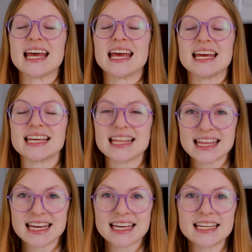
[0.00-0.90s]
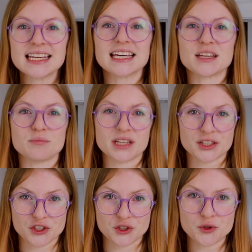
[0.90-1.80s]
Anything can be a
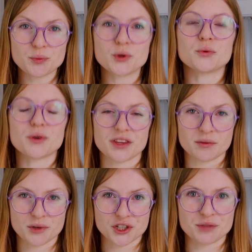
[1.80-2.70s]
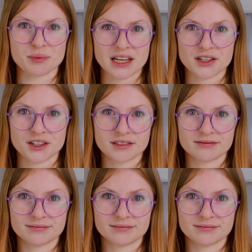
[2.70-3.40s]
soup with an immersion blender.